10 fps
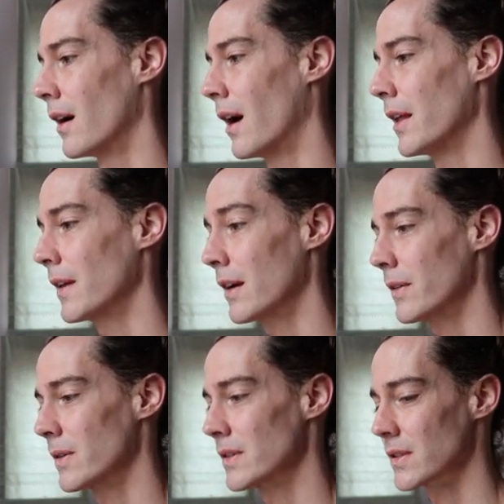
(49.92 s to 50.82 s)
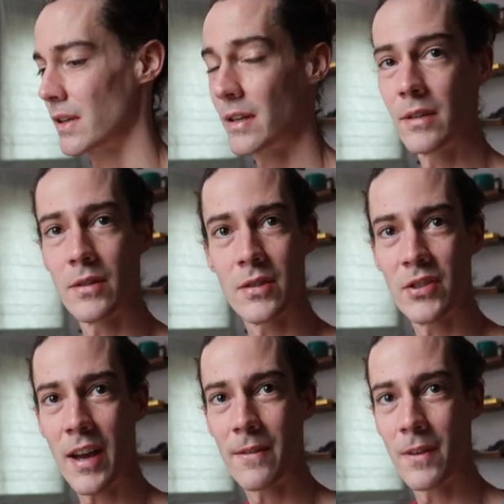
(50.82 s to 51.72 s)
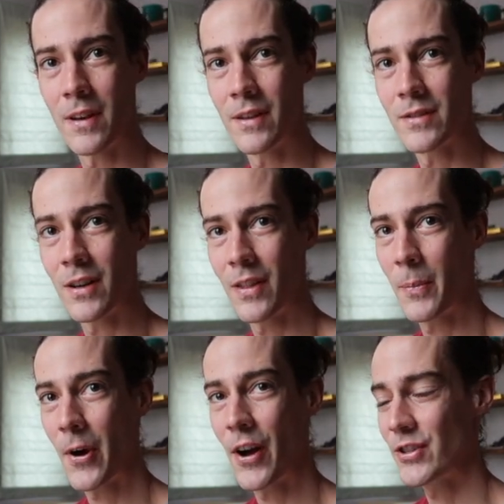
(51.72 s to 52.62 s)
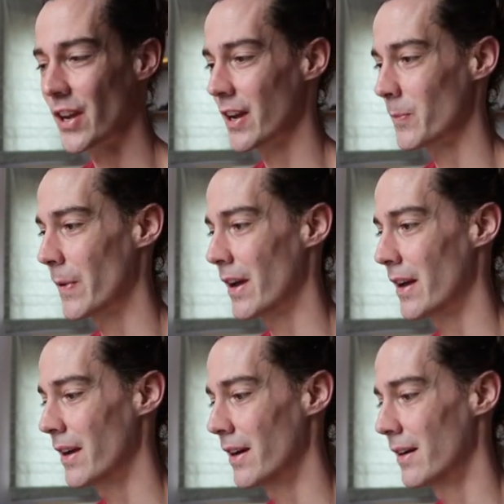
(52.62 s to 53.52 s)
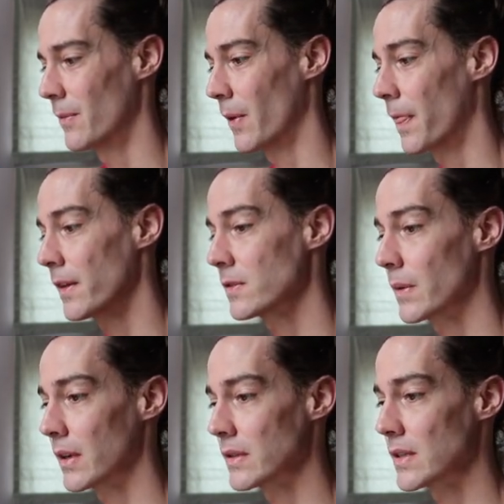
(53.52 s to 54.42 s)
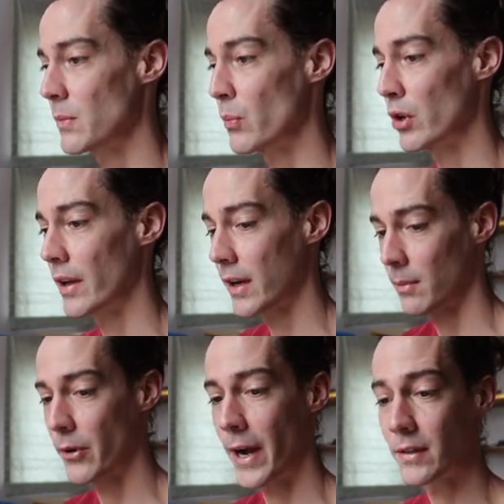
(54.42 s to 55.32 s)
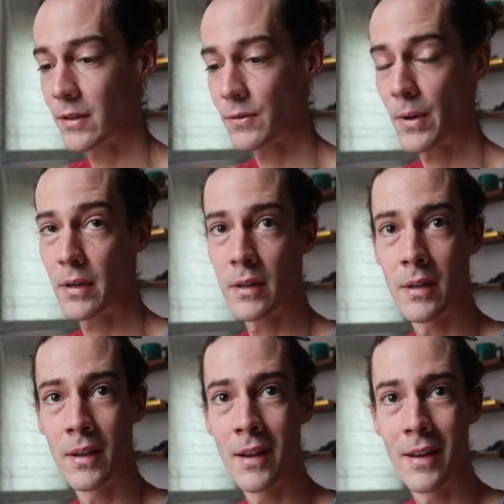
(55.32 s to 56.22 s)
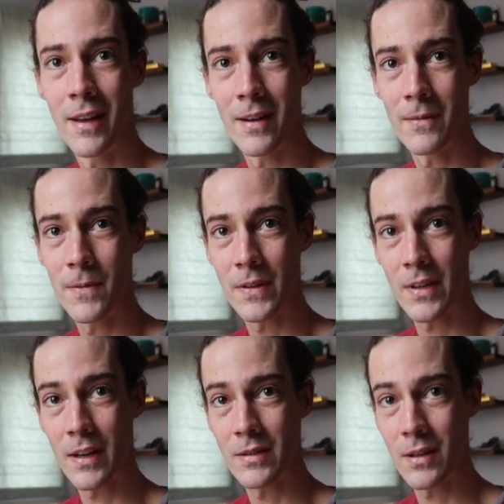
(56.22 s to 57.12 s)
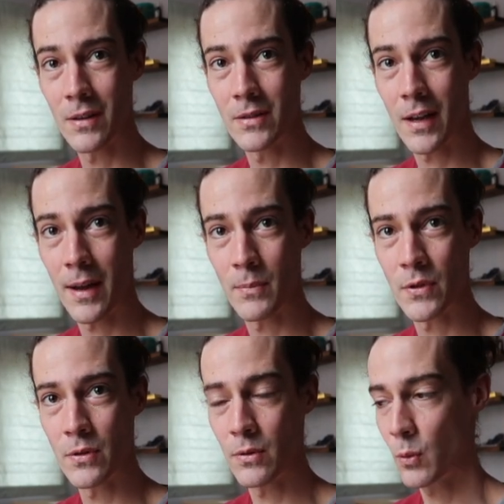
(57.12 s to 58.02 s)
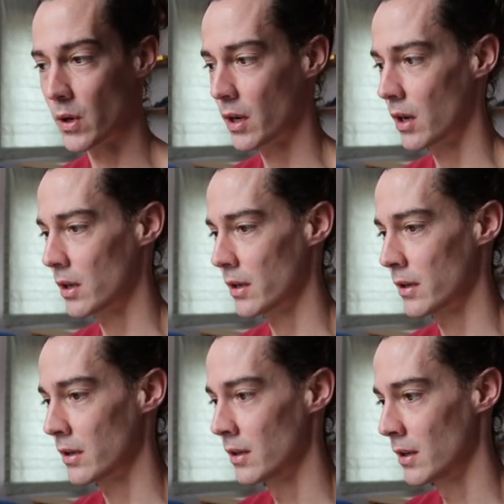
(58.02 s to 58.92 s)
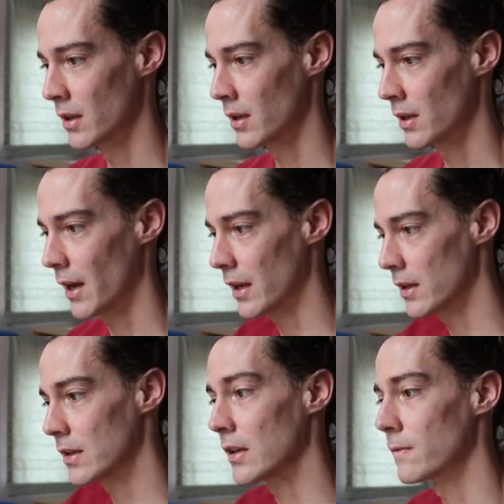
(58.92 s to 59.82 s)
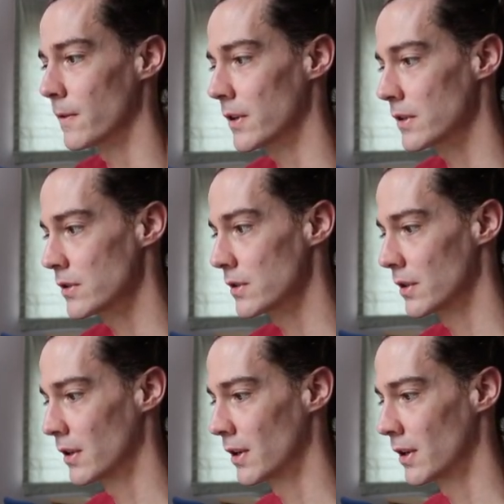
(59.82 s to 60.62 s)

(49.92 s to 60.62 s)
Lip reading: I thought I was gonna just dive in and start the project, but with this one it seemed more like a practice run, and it feels like it's a good time to work on editing footage.